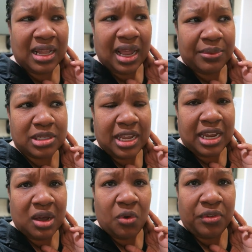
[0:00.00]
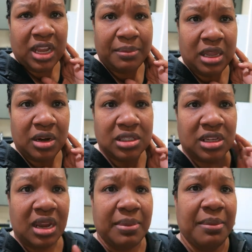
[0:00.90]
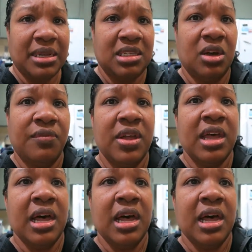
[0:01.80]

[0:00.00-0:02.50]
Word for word: like I was saying, hopefully I'm here today by myself.